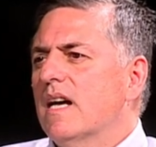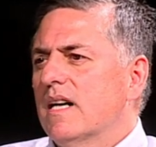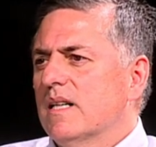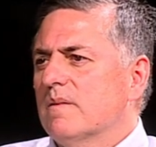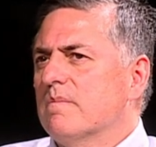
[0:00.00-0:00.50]

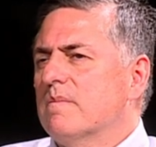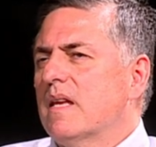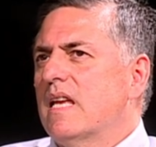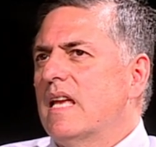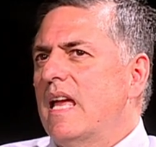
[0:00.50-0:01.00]
Um,
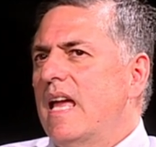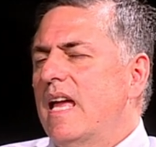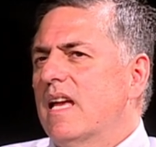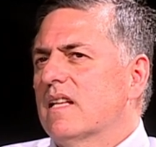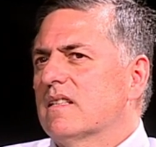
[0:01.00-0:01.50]

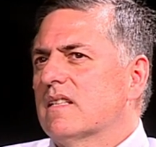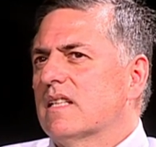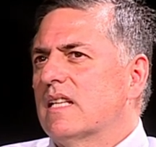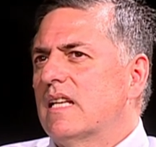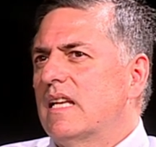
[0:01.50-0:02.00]
and
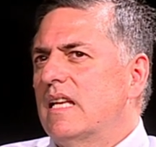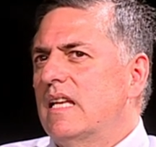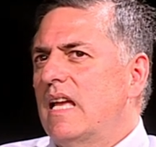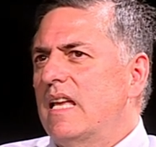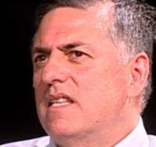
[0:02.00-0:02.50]

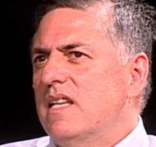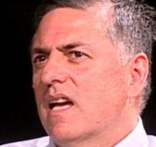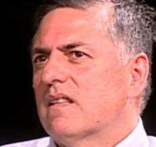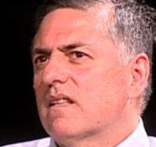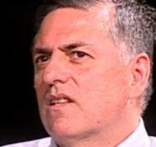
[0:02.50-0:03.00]
and
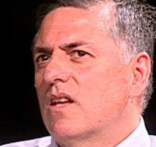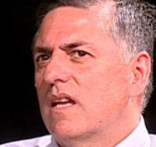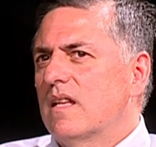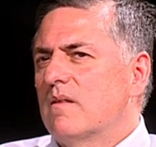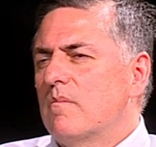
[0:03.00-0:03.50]
yet,
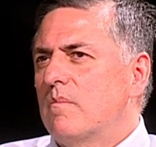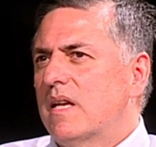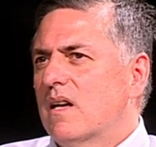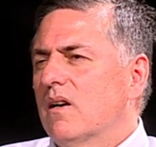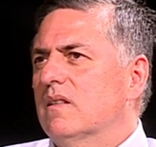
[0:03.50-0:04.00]

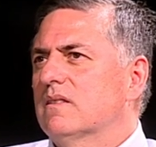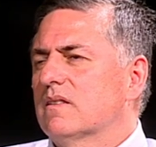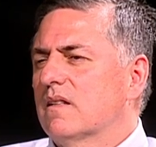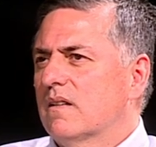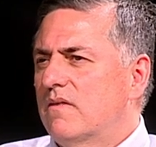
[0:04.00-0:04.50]
because
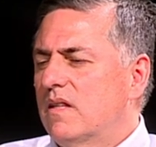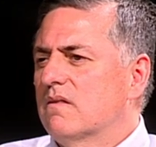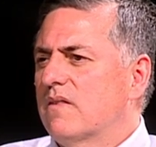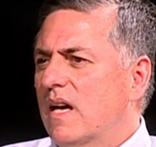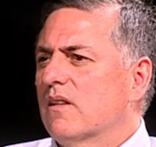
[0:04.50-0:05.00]
of these
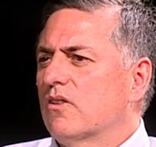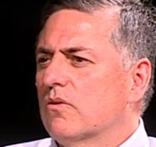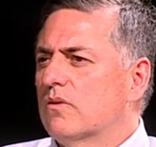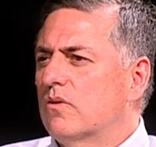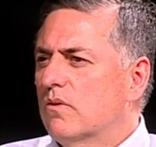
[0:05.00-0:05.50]

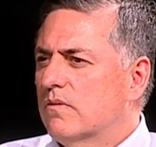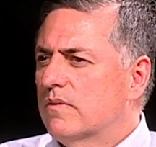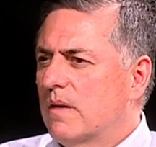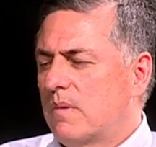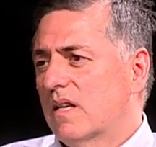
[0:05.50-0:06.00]
values, you've
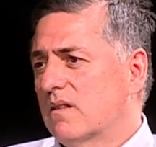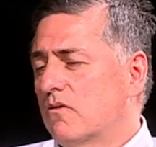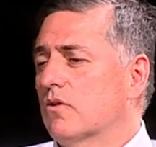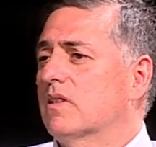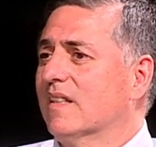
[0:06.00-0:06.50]
and because of
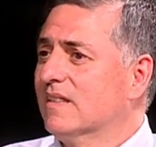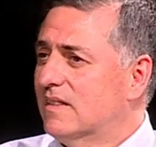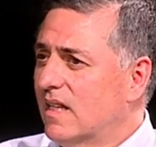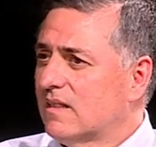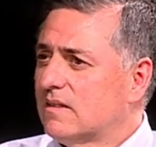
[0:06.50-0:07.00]
your
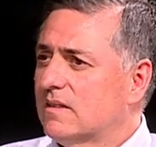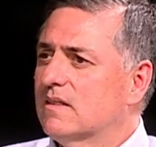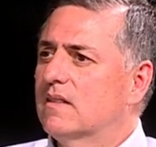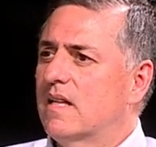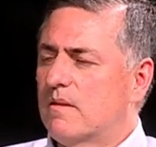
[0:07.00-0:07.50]
success
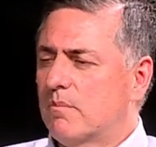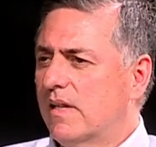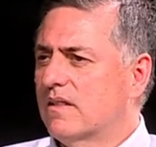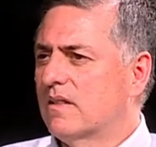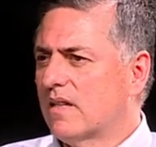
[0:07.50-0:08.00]
at
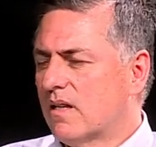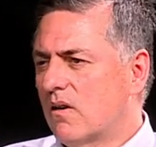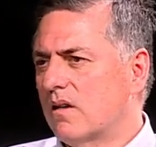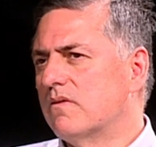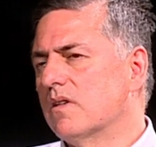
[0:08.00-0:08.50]
places like
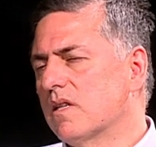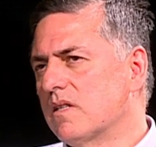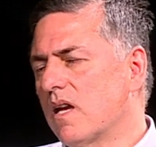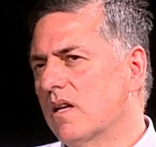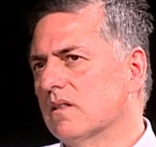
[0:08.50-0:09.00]
Harvard and
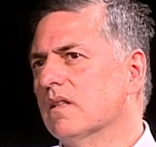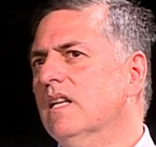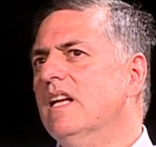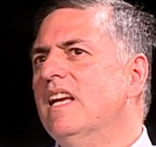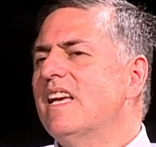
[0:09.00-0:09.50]
Yale,
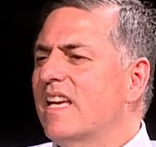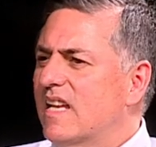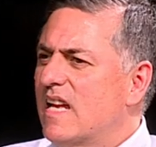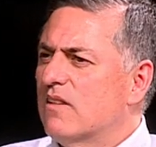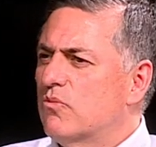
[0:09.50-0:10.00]
mm -hmm. it
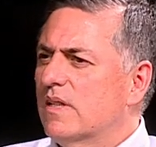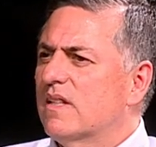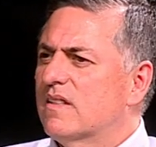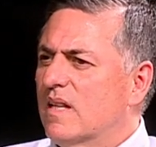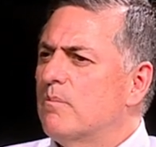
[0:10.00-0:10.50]
has really
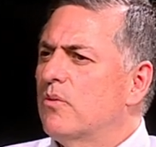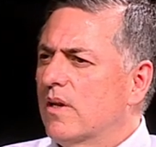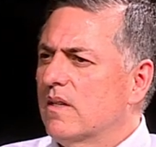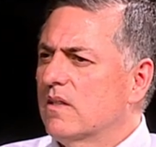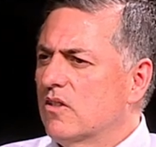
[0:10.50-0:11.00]

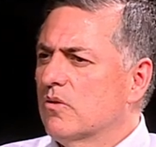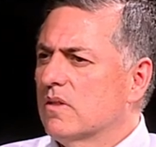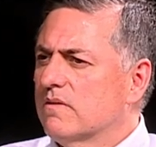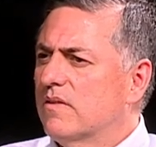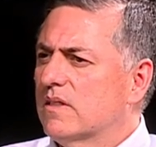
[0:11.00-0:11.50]
separated you in
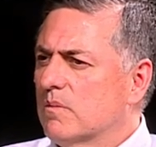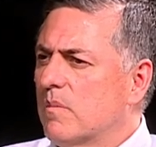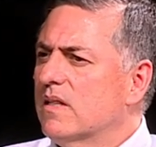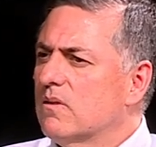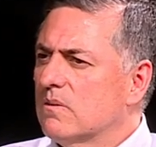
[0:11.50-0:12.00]
a
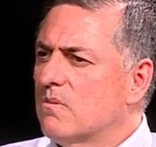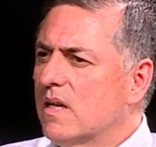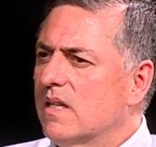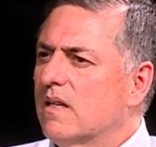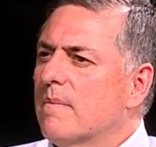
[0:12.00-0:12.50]
fundamental
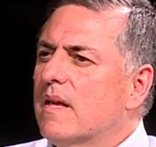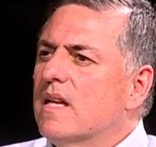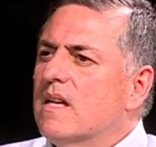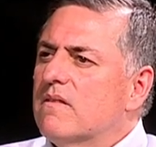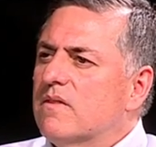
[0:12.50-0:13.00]
way mm -hmm.